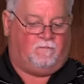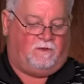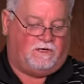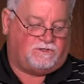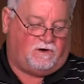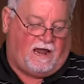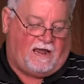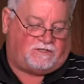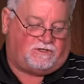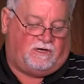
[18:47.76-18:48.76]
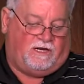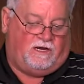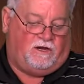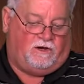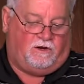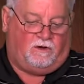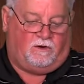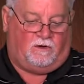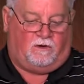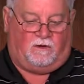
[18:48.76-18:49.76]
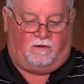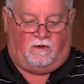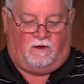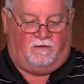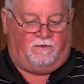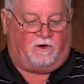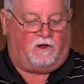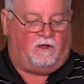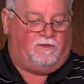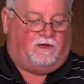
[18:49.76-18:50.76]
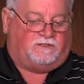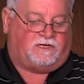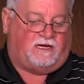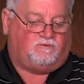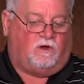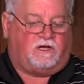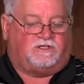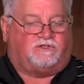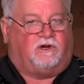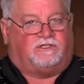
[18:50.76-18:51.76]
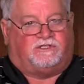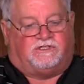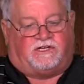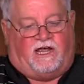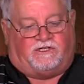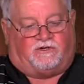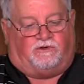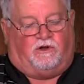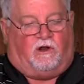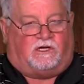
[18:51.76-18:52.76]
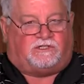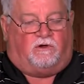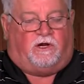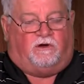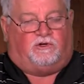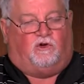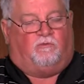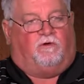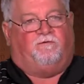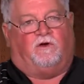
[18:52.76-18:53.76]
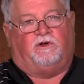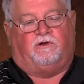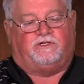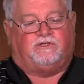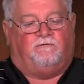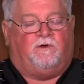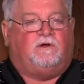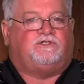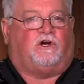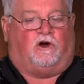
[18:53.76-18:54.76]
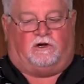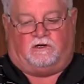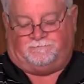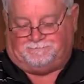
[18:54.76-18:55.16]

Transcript: These are actually, they're called the Stage 1 Construction Schedule. You'll also hear them referred to as your flow chart.